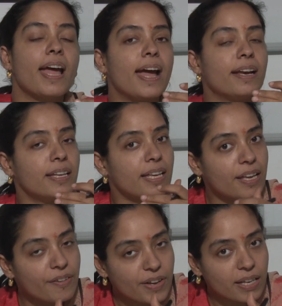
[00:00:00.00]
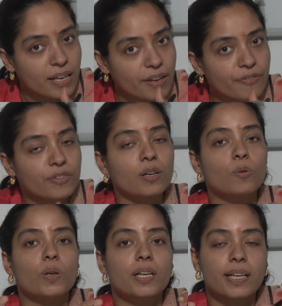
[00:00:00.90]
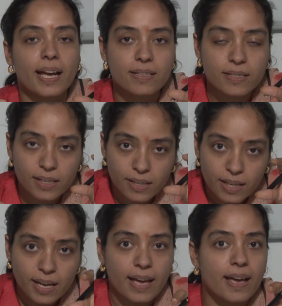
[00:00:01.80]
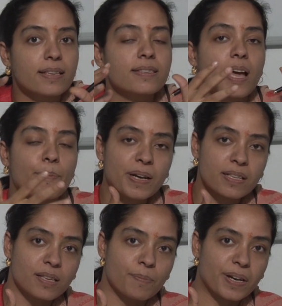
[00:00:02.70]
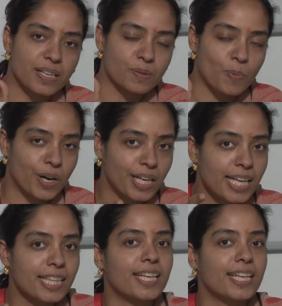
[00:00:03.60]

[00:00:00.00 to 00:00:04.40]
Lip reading: And even if the colon cancer has happened in somebody's body,